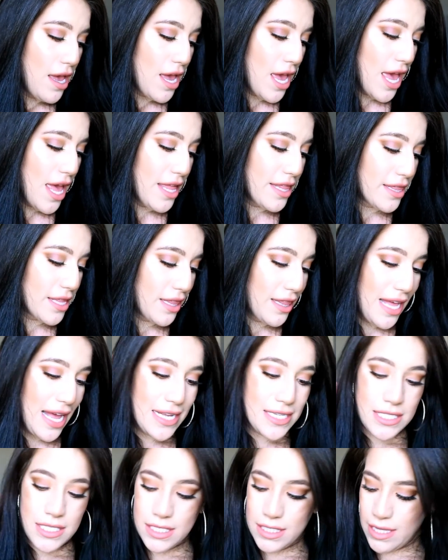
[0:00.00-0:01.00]
And the
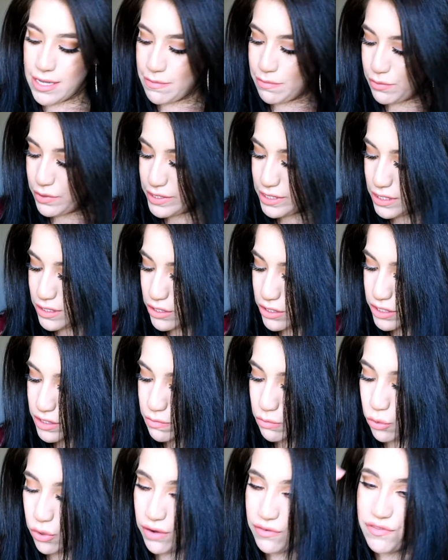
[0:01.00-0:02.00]
last clip was
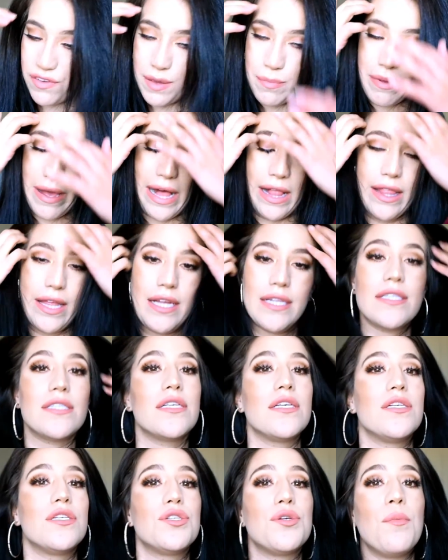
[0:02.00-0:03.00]
those Morphe
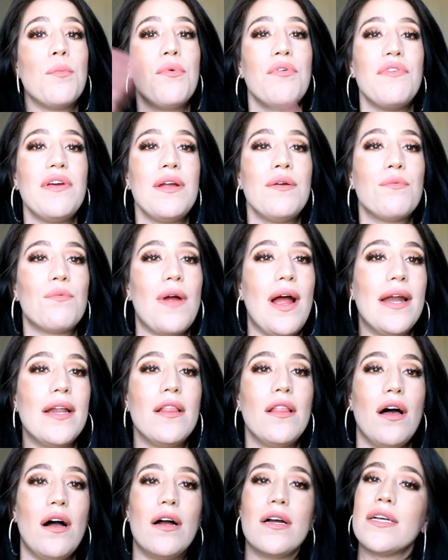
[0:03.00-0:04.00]
palettes. So moving right
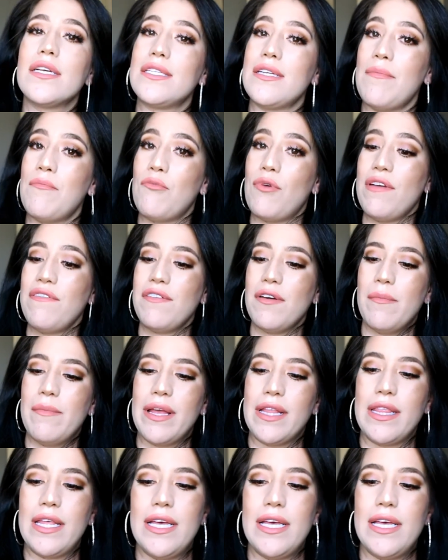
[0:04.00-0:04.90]
along, because I'm refilming